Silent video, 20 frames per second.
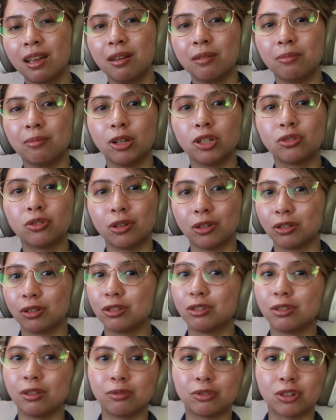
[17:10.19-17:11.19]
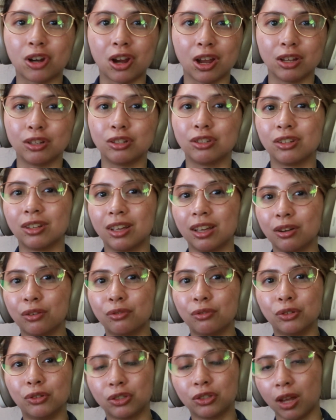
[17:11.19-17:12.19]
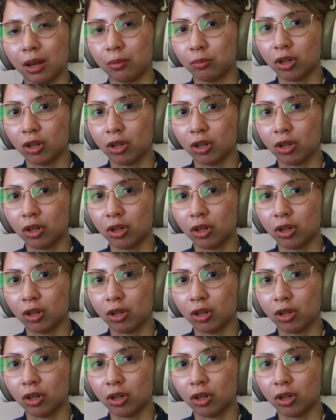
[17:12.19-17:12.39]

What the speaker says: my struggles of trying to get a full-time